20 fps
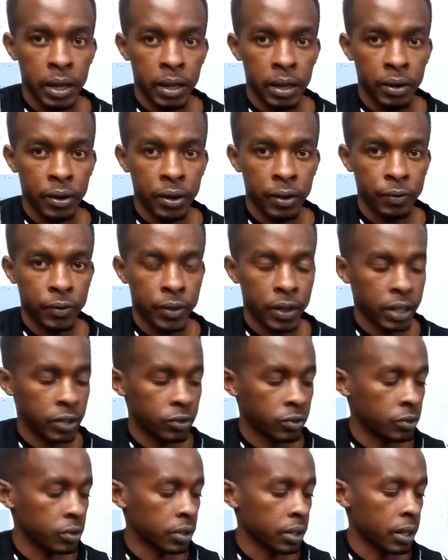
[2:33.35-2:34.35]
ring finger,
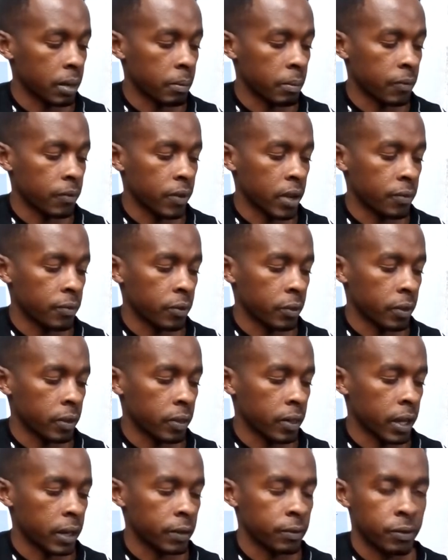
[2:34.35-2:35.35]
string number 5 on the
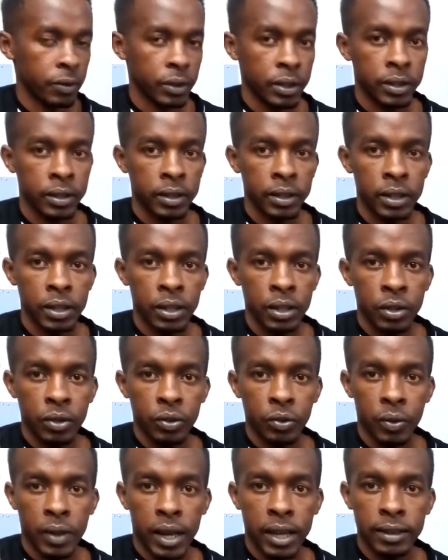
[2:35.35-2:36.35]
third fret.
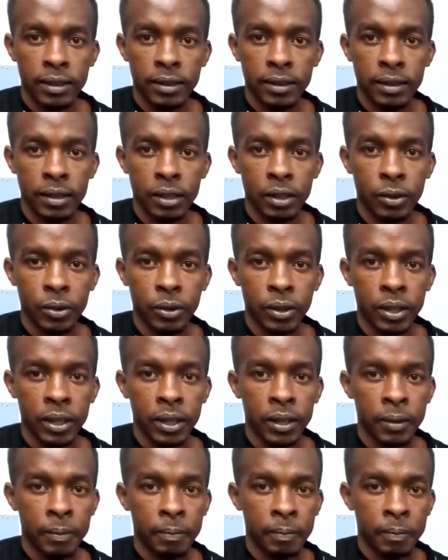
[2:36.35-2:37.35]
So that's C chord.